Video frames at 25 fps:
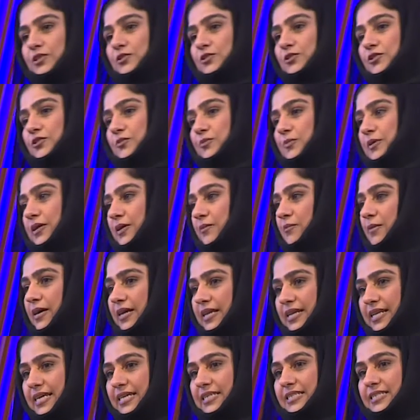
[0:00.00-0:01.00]
what could be
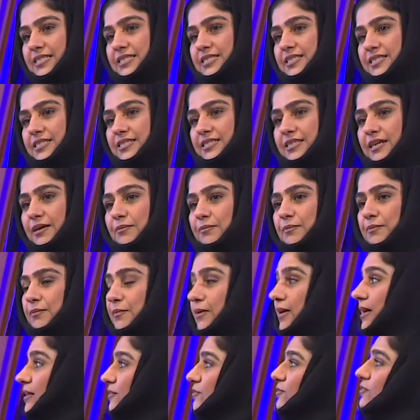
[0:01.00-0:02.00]
my next step
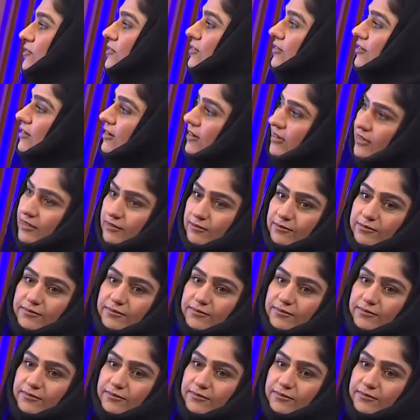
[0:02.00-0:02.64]
after